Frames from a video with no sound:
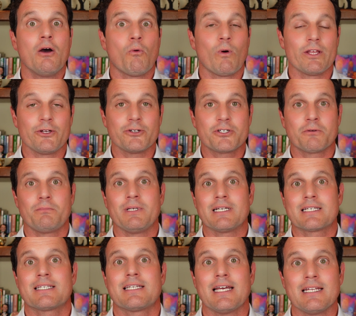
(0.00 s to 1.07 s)
whether it should be
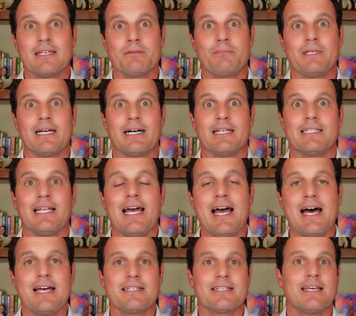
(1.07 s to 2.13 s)
extended beyond
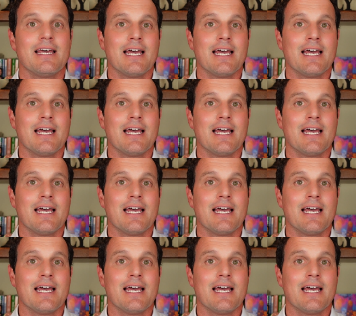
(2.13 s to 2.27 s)
that.